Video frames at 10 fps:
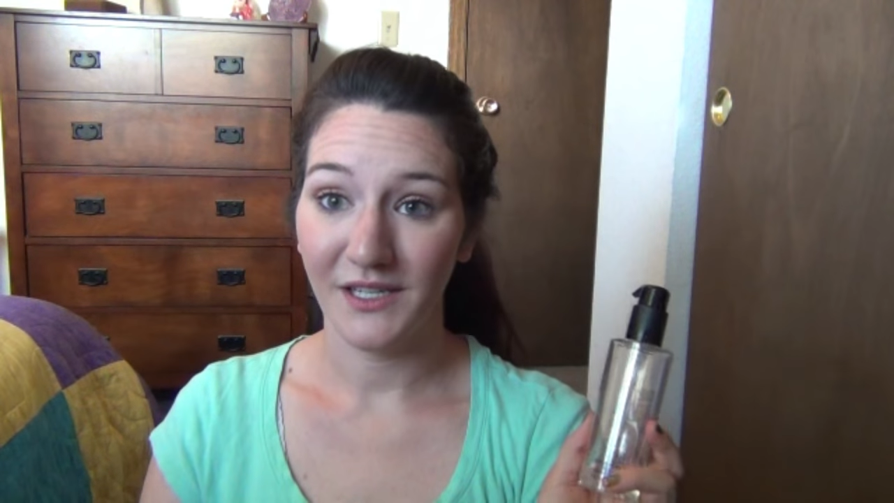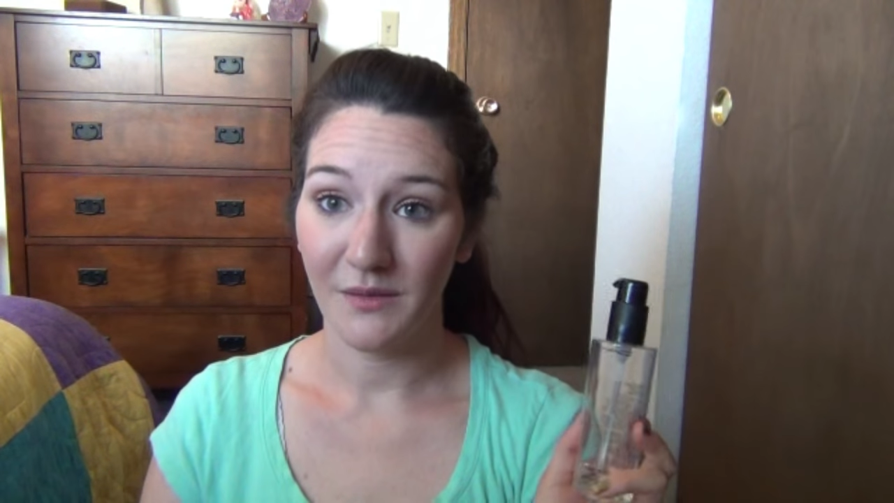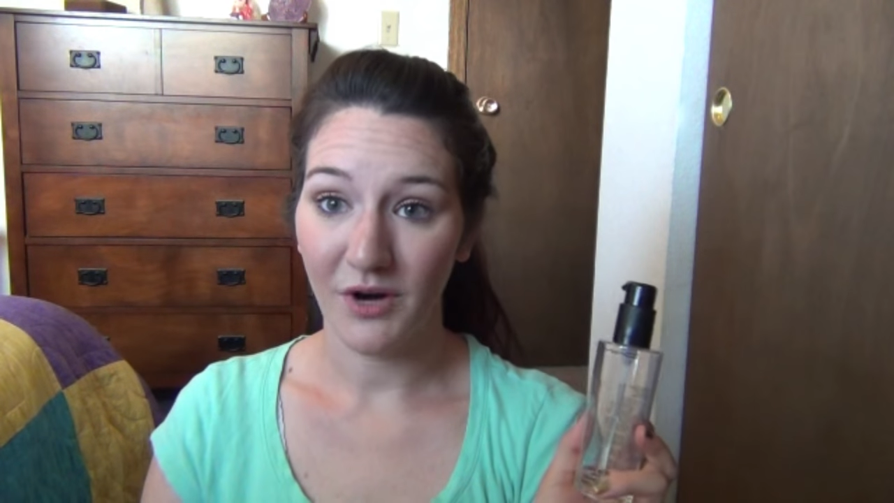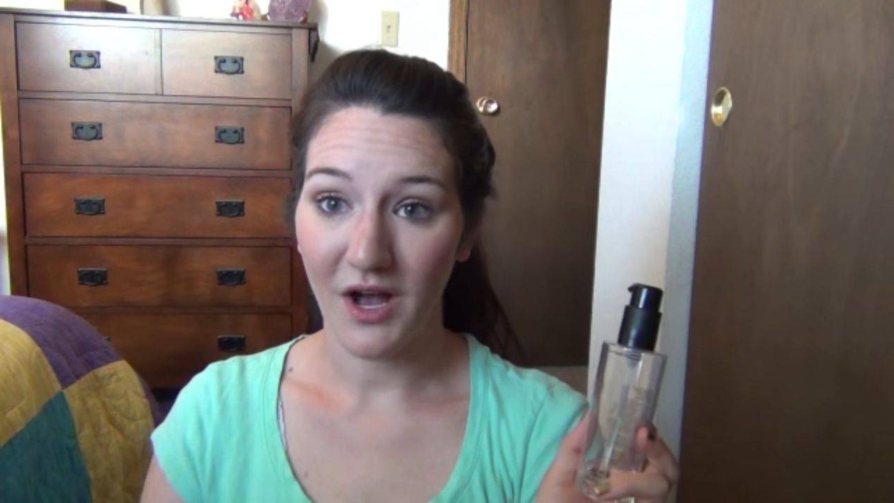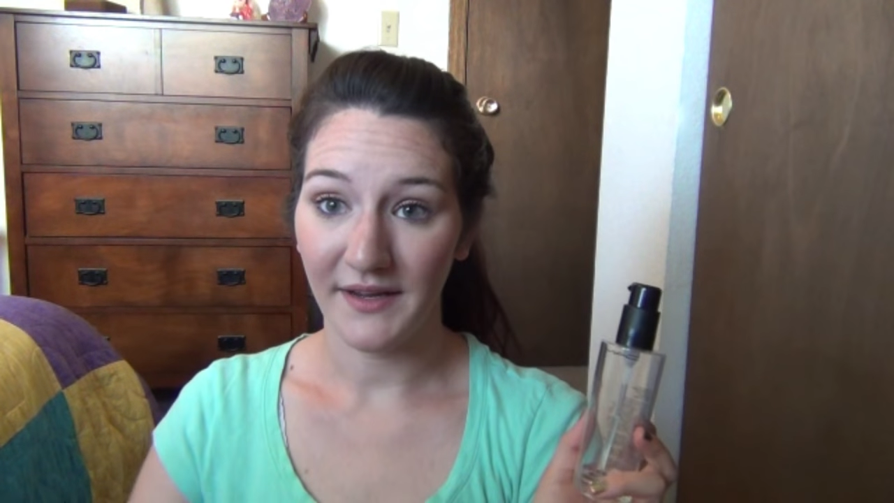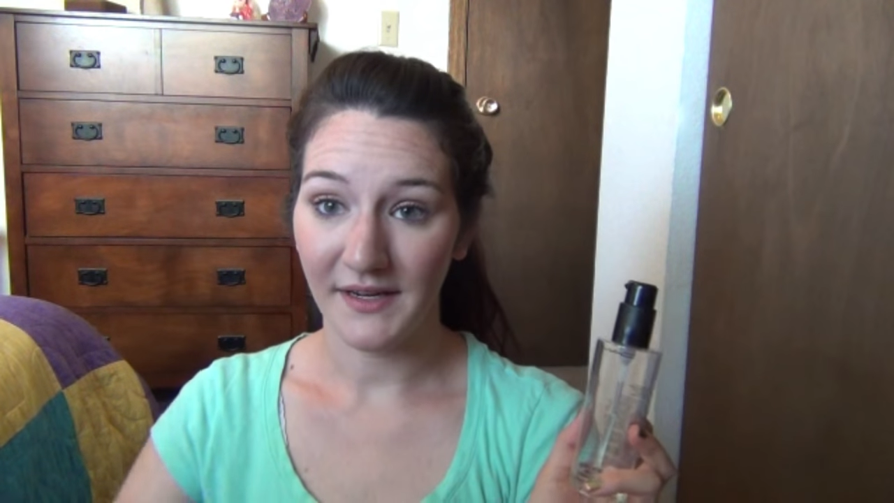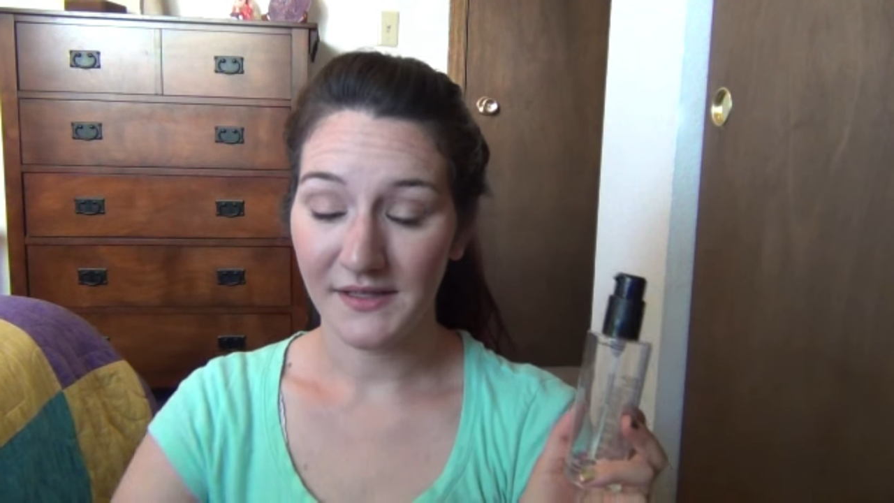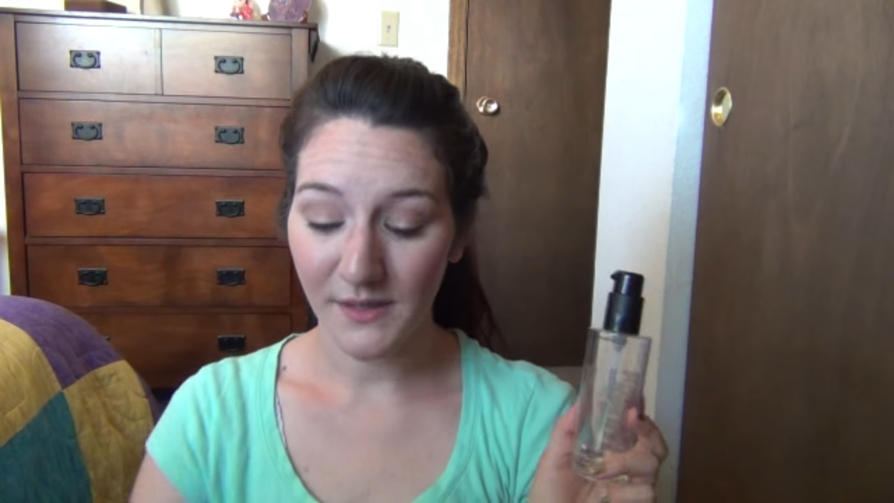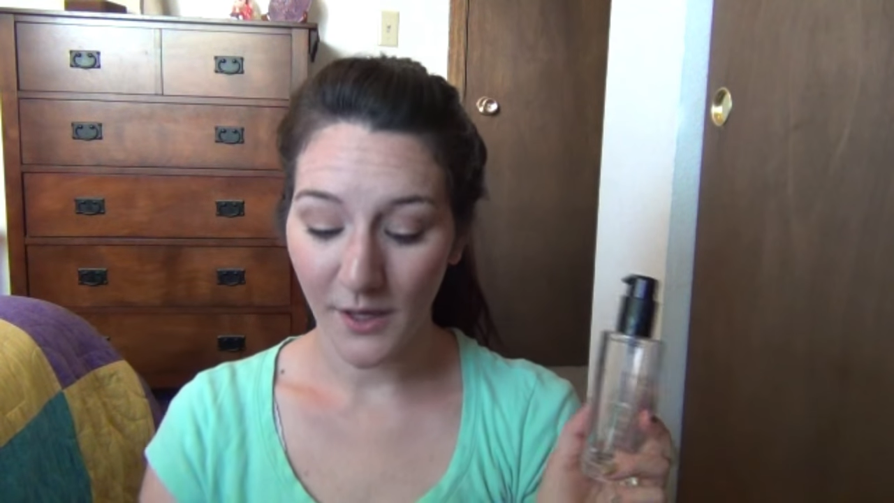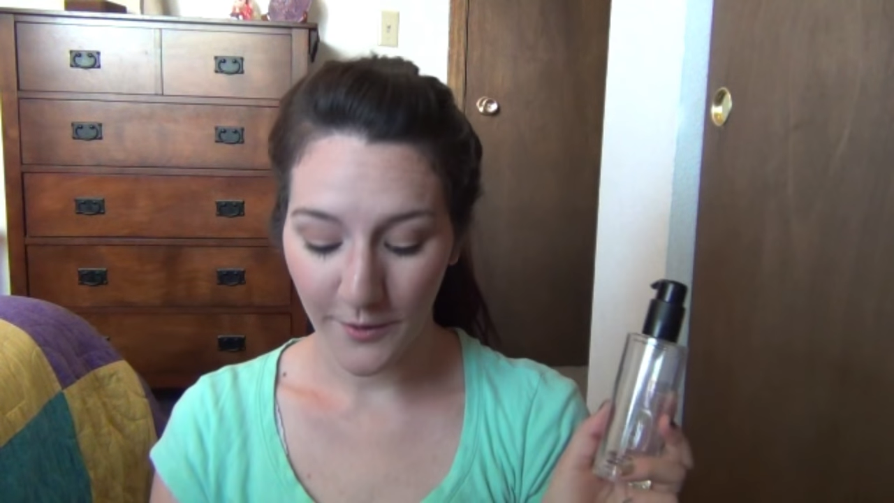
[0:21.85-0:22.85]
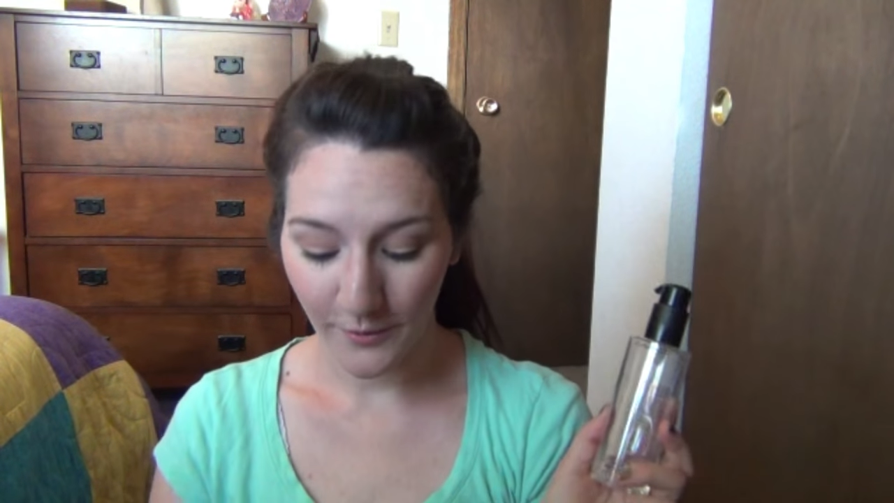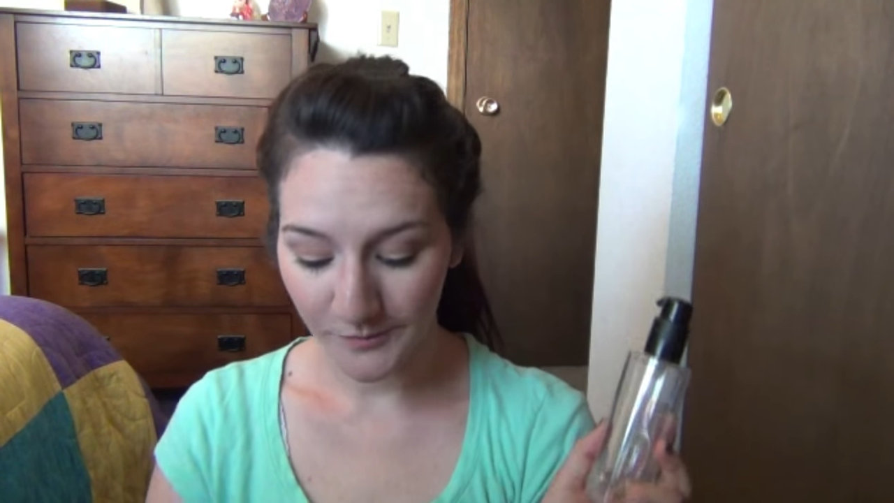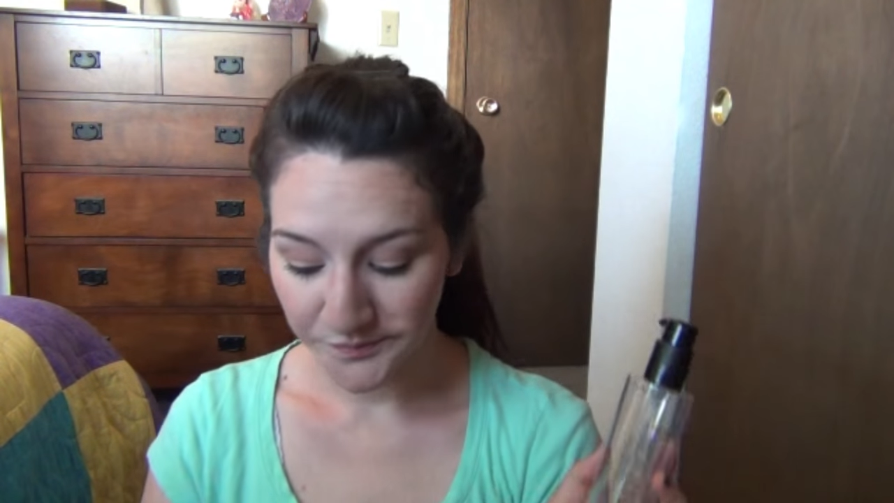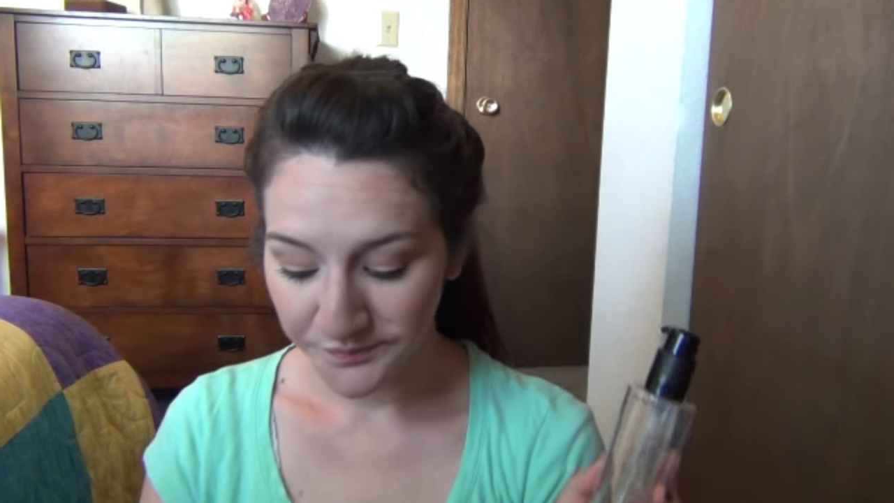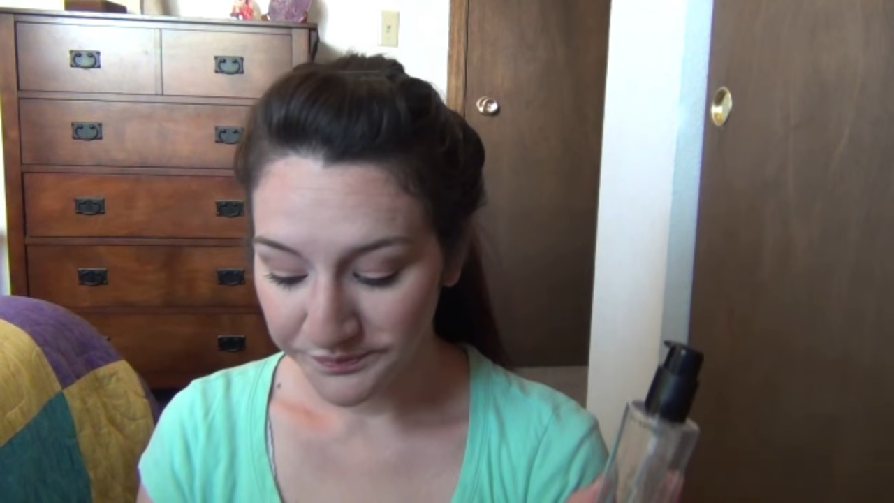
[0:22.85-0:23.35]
good product. So